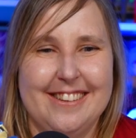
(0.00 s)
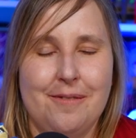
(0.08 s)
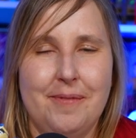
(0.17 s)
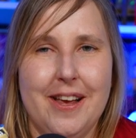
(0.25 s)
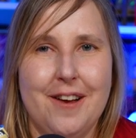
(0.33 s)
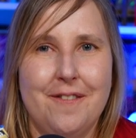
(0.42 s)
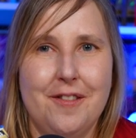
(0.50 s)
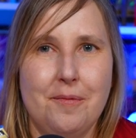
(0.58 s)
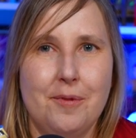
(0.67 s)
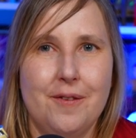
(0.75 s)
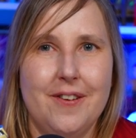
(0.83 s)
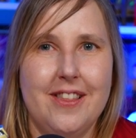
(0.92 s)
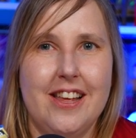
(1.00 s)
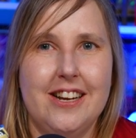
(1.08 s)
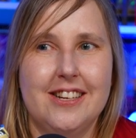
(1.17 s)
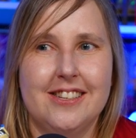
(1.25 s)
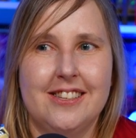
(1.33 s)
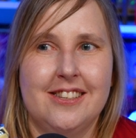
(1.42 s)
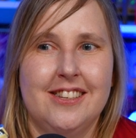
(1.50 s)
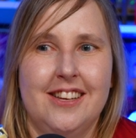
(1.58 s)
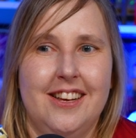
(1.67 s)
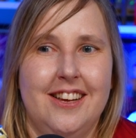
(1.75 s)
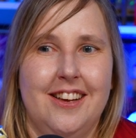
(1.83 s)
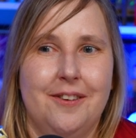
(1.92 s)
So I'm thinking for the movie, they just
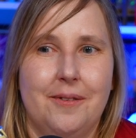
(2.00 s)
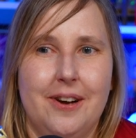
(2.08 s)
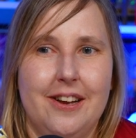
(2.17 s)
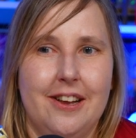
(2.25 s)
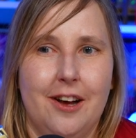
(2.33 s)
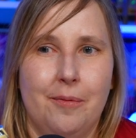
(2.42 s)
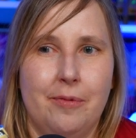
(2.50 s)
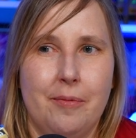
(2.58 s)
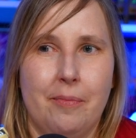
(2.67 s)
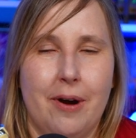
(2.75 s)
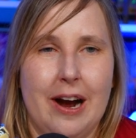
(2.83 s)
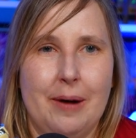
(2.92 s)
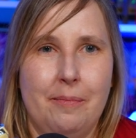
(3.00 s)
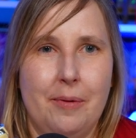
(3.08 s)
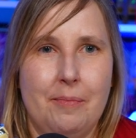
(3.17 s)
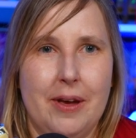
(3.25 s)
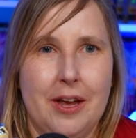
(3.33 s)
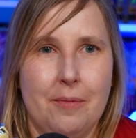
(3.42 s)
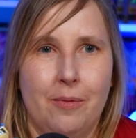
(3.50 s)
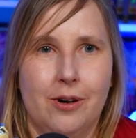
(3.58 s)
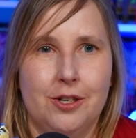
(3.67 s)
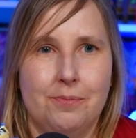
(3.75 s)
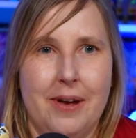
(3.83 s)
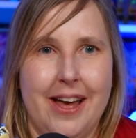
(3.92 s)
wanted to up the prop and make it more
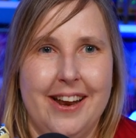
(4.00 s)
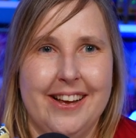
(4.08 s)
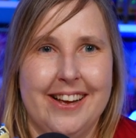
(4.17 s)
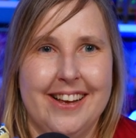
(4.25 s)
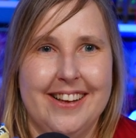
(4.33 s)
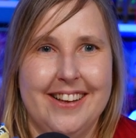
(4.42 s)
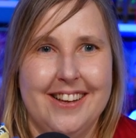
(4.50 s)
dramatic.